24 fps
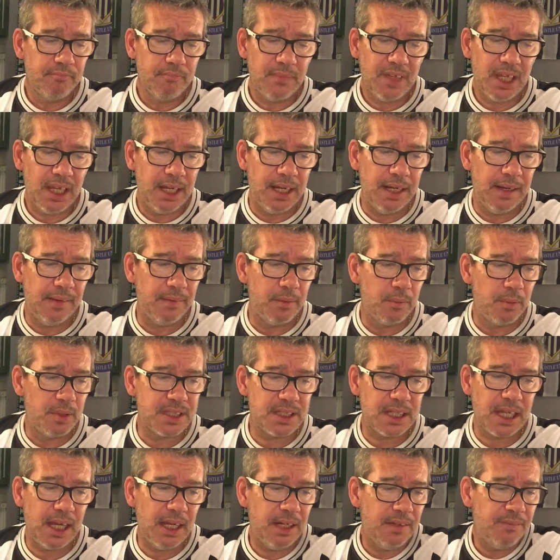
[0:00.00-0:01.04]
And then there was
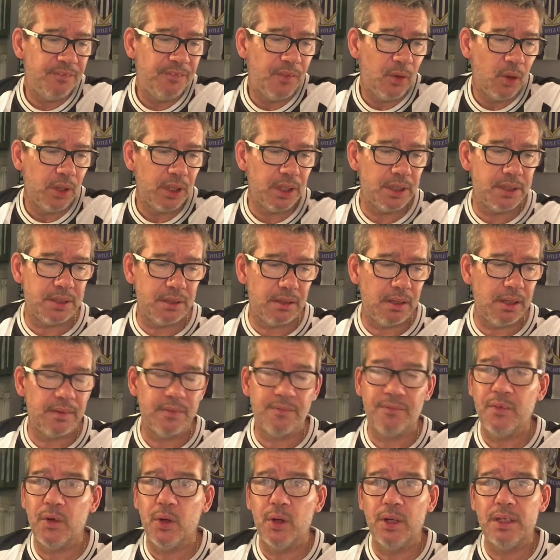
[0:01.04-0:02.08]
that in the
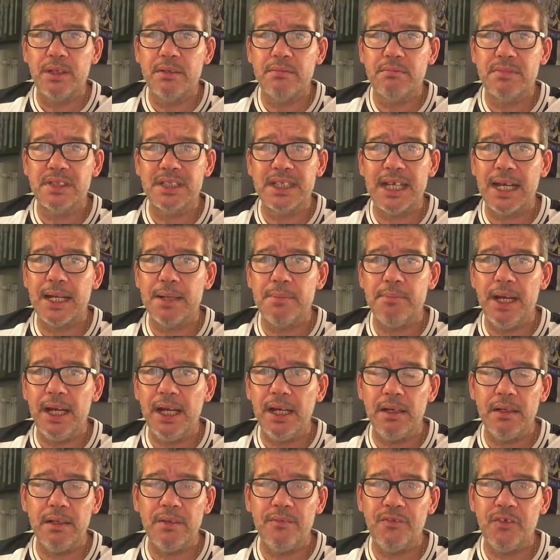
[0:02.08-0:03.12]
42nd minute
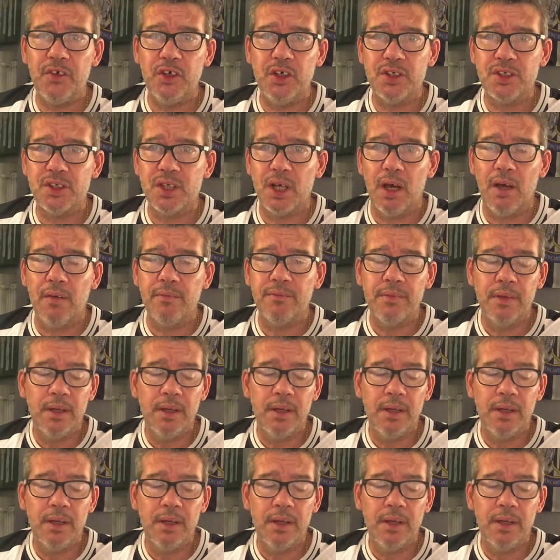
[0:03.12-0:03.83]
in the first half.